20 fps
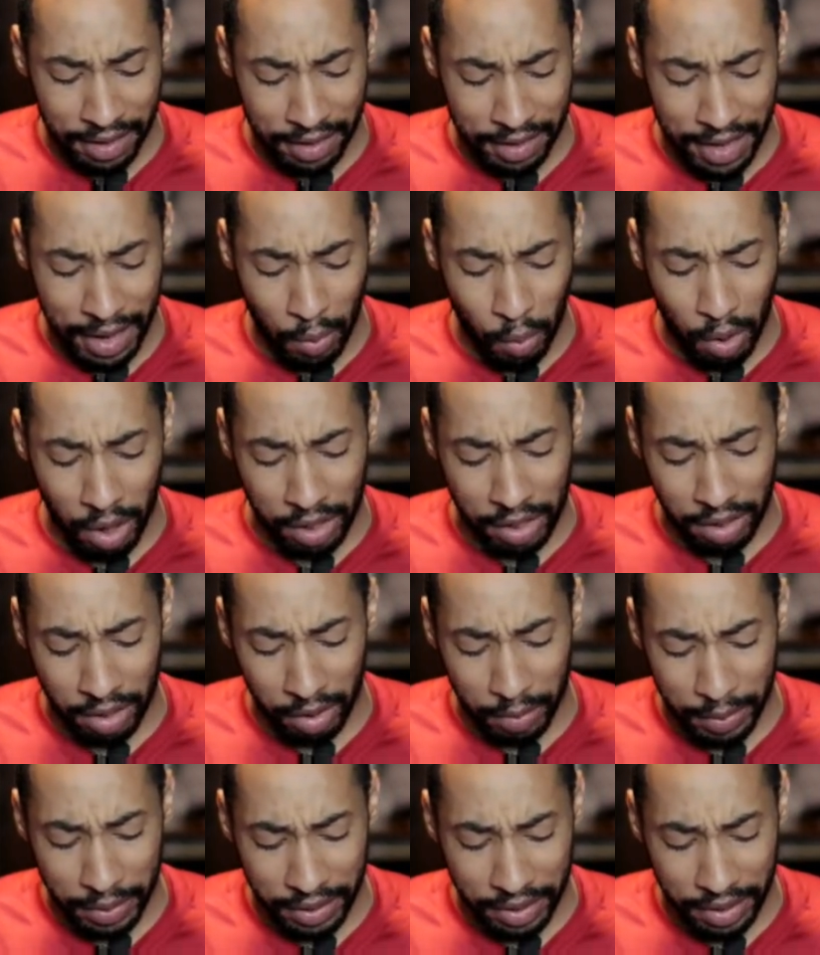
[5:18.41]
They work a
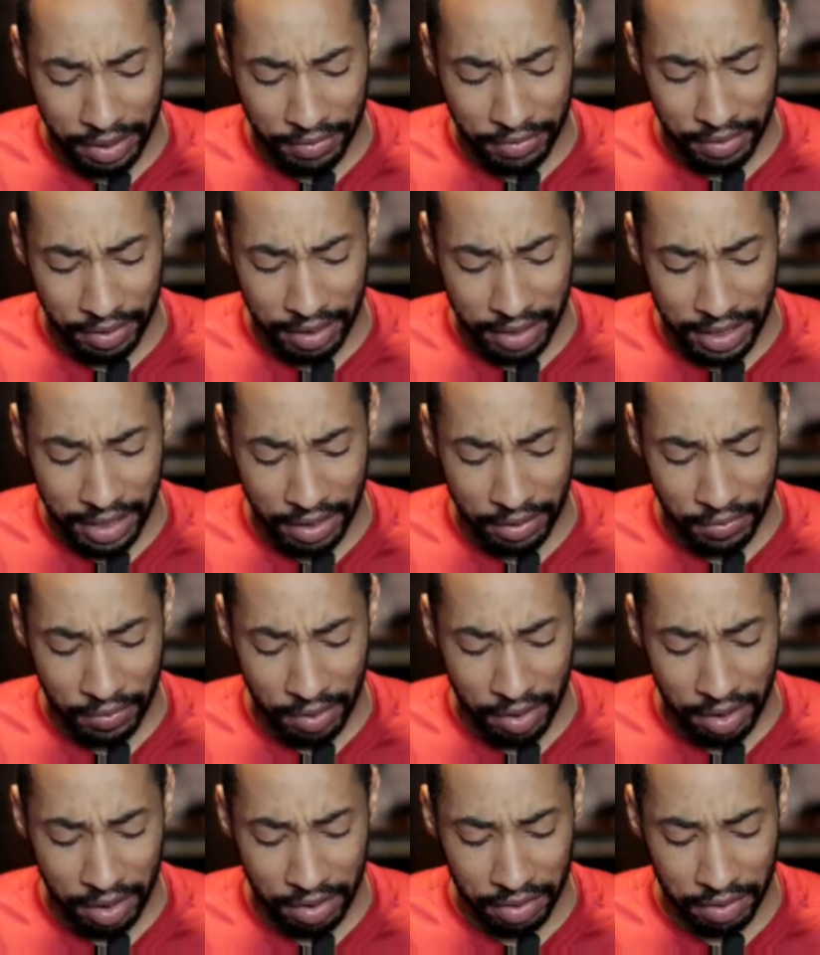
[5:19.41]
little bit differently as
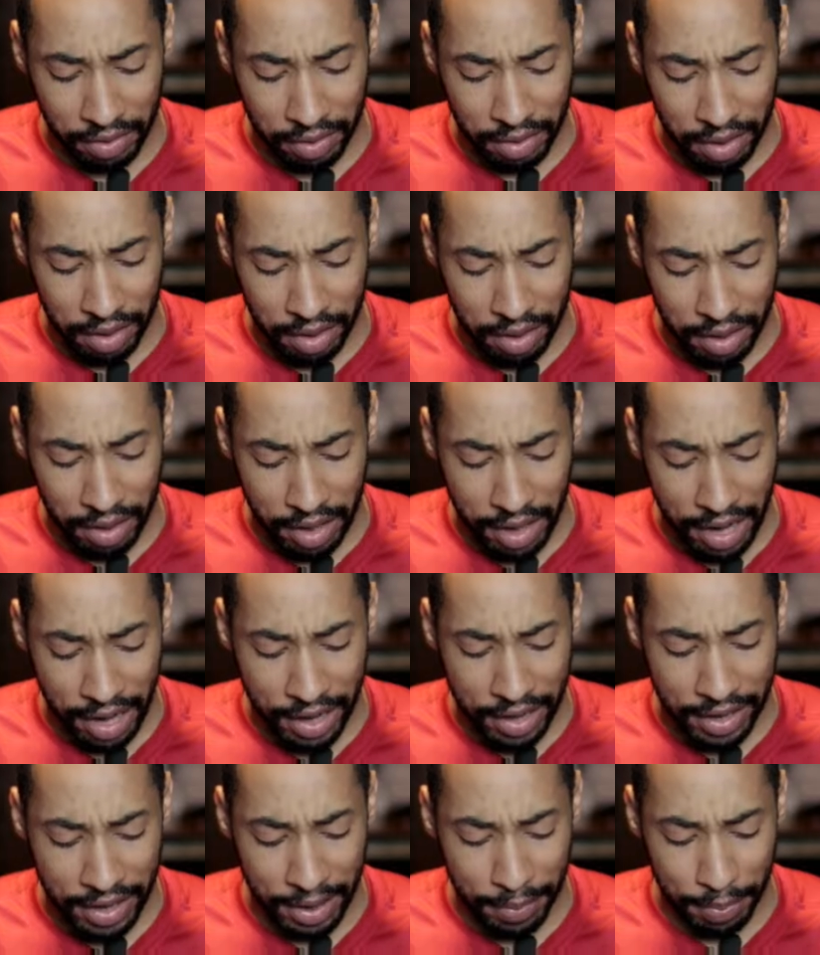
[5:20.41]
far as how
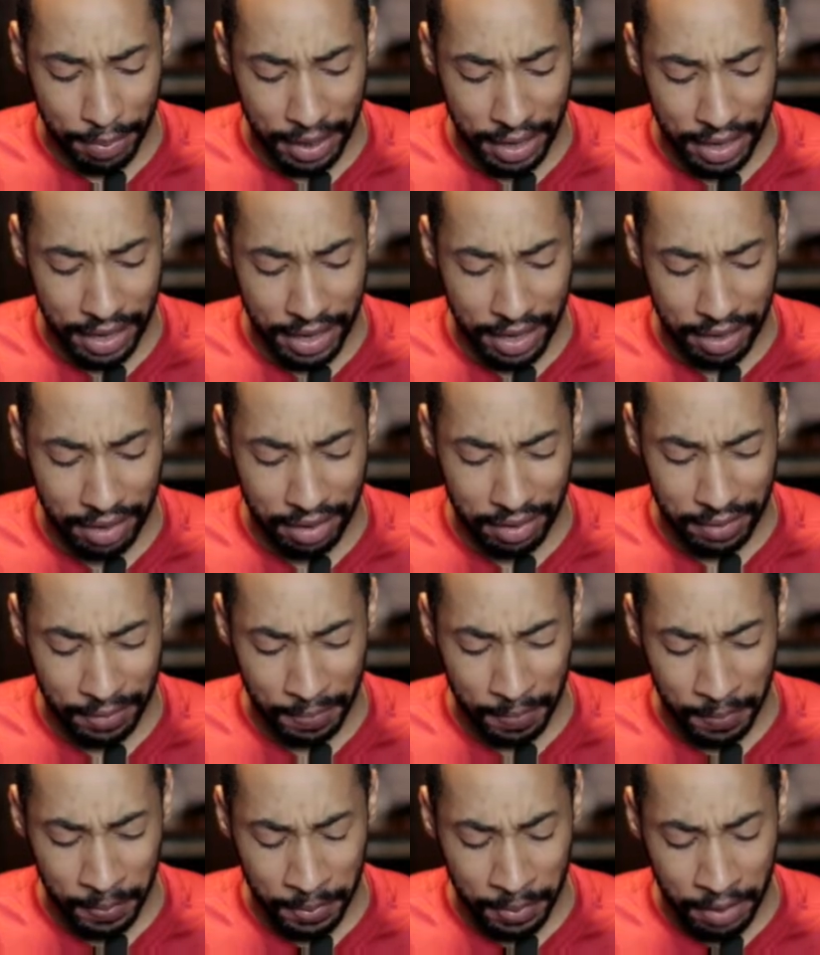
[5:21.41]
you get paid.
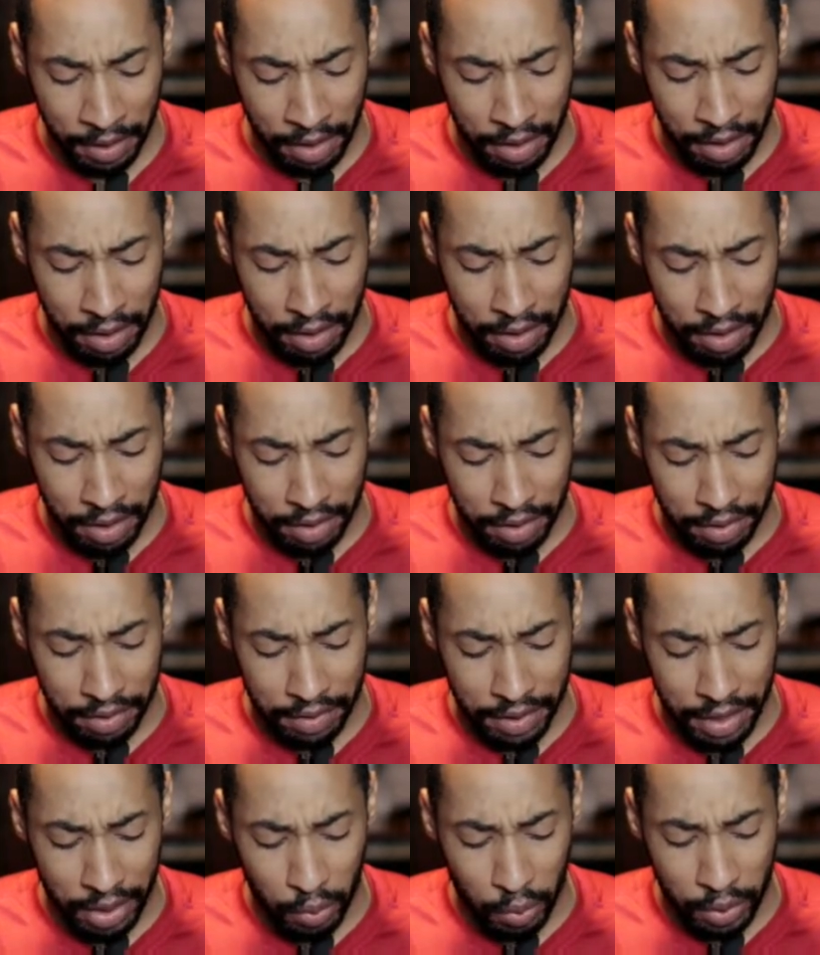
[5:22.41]

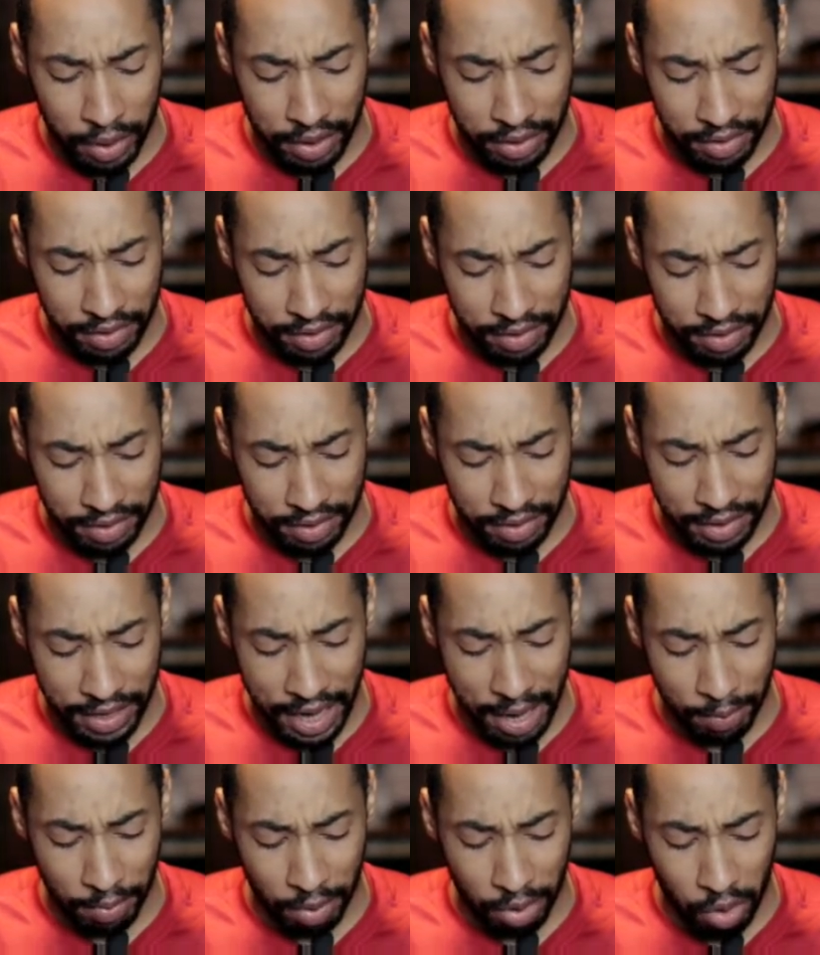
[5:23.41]
See, with
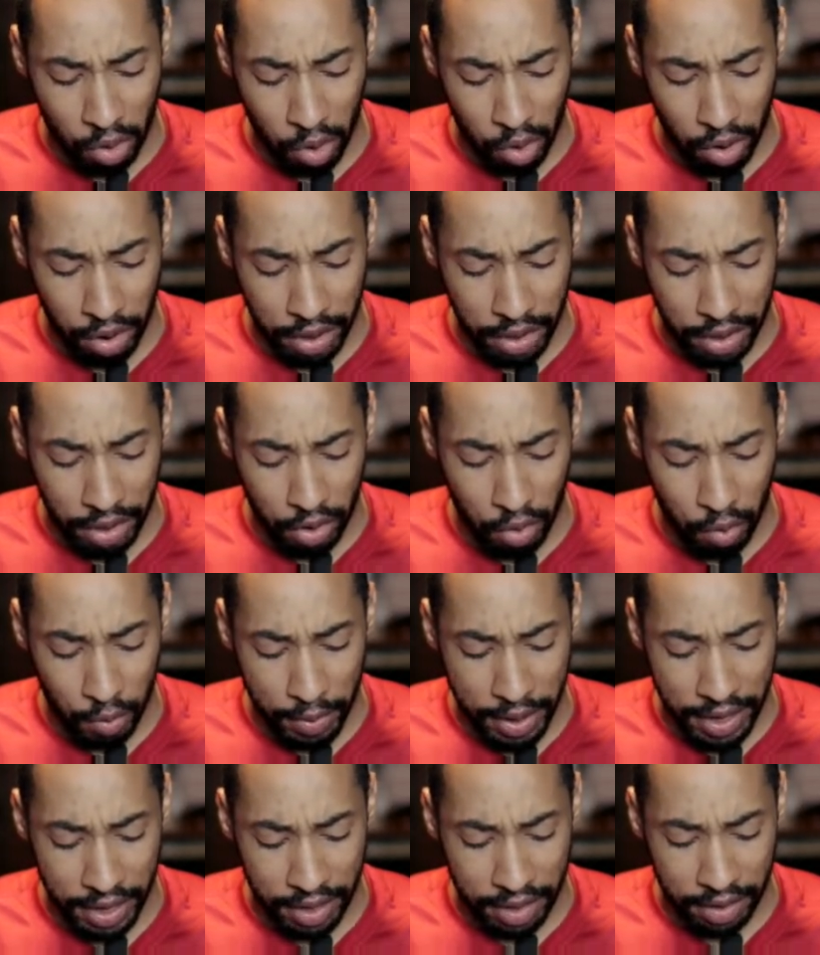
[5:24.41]
Snap Recording, you
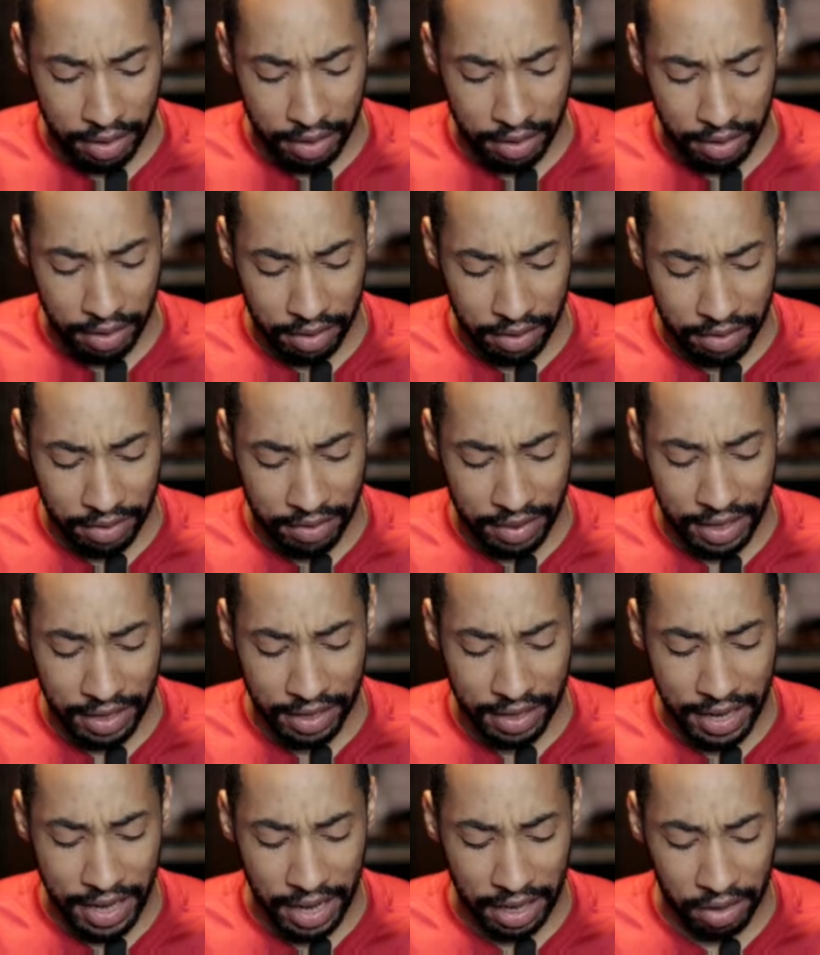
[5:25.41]
make
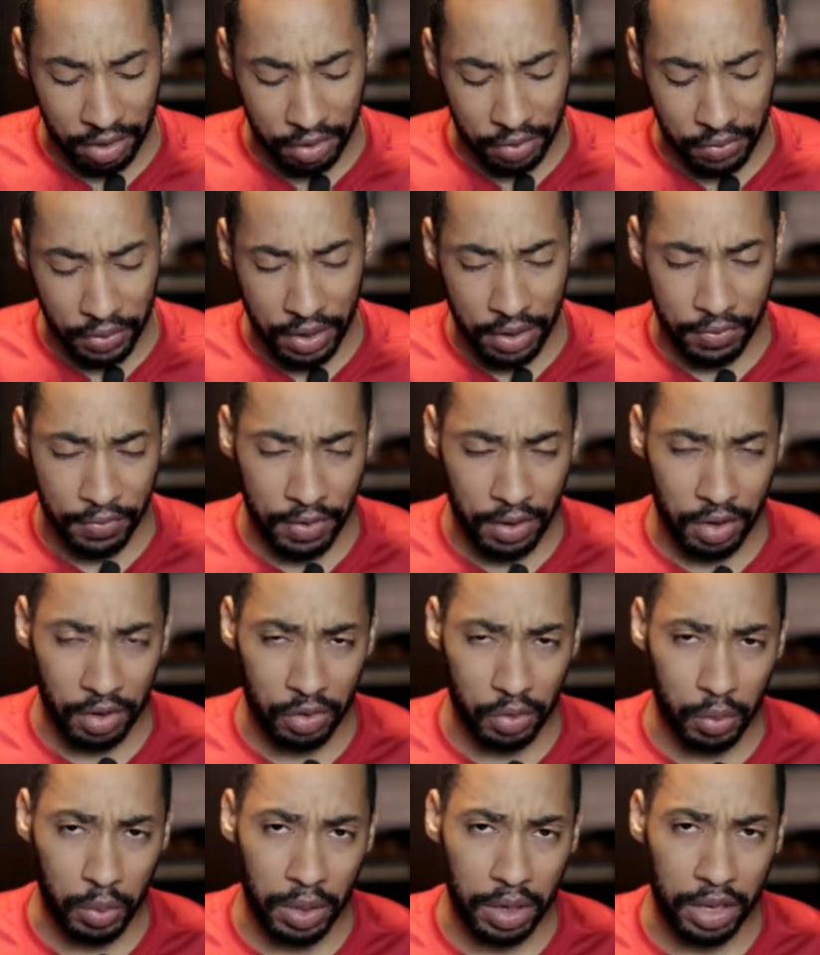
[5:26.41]
$10 for your
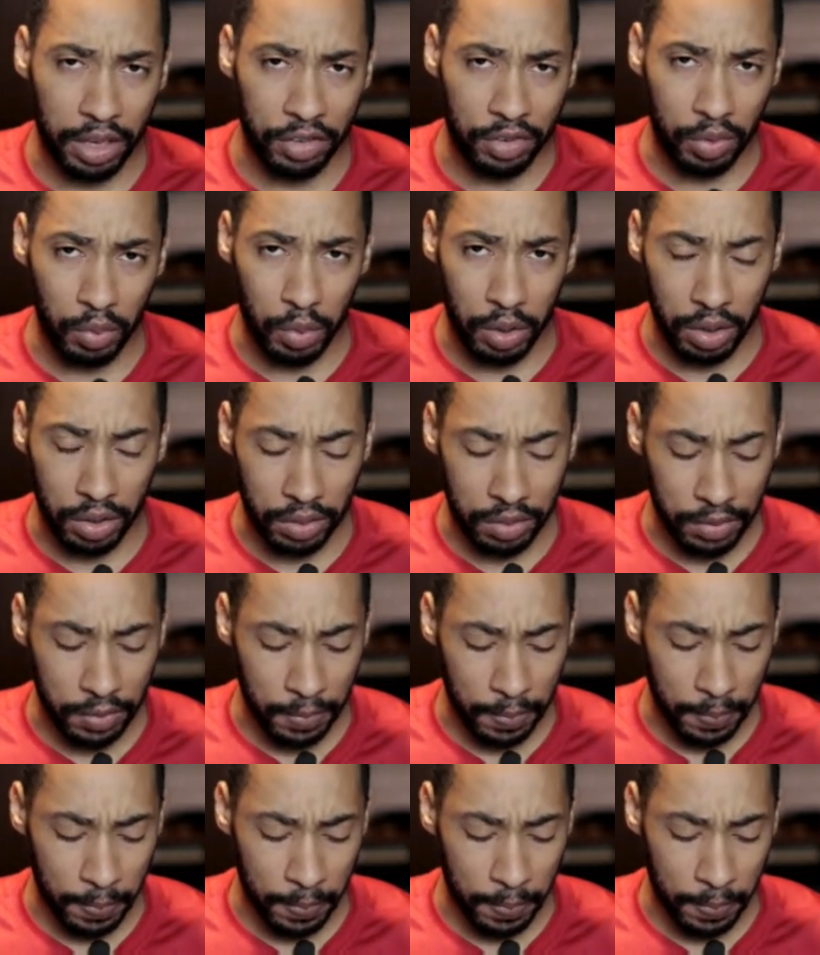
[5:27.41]
first 100 words.